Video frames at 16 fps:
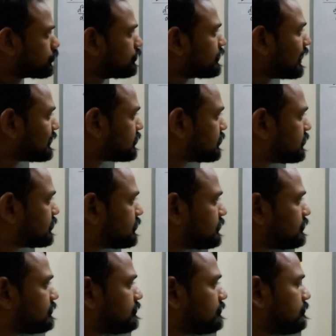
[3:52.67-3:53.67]
So
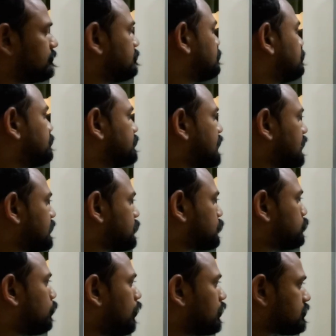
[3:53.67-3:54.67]
that's
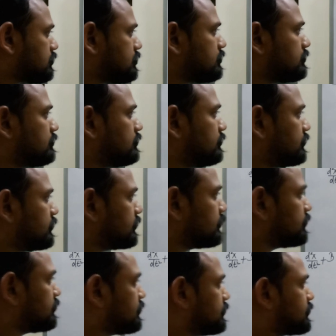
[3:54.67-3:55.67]
what
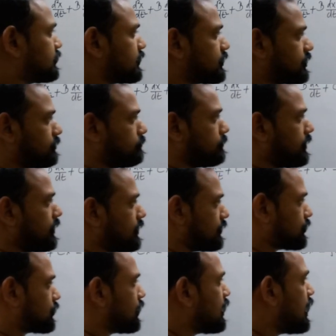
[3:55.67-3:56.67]
the system
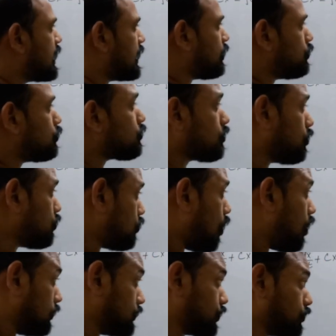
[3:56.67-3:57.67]
is. Now you could
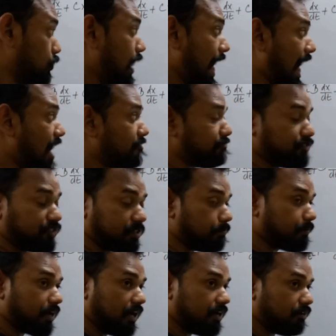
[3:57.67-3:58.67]
also have
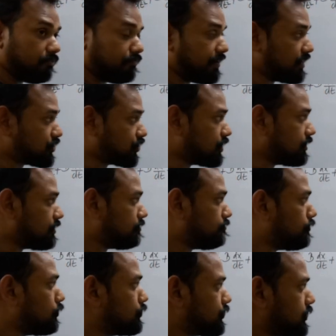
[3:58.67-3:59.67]
some kind of an external
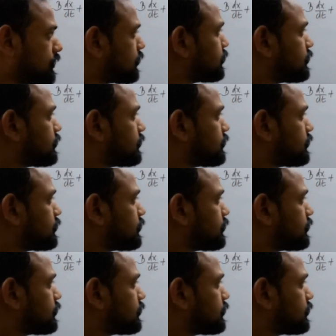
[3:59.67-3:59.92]
force.